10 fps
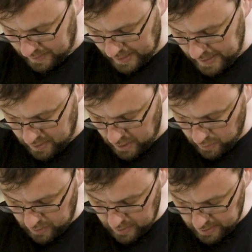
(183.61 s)
These
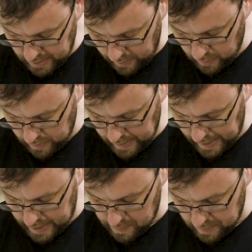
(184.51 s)
use synchro
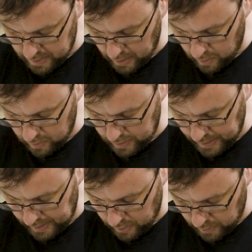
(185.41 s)
engagement, so
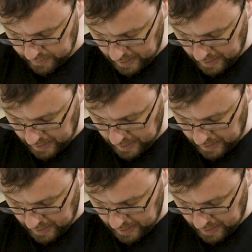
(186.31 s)
synchros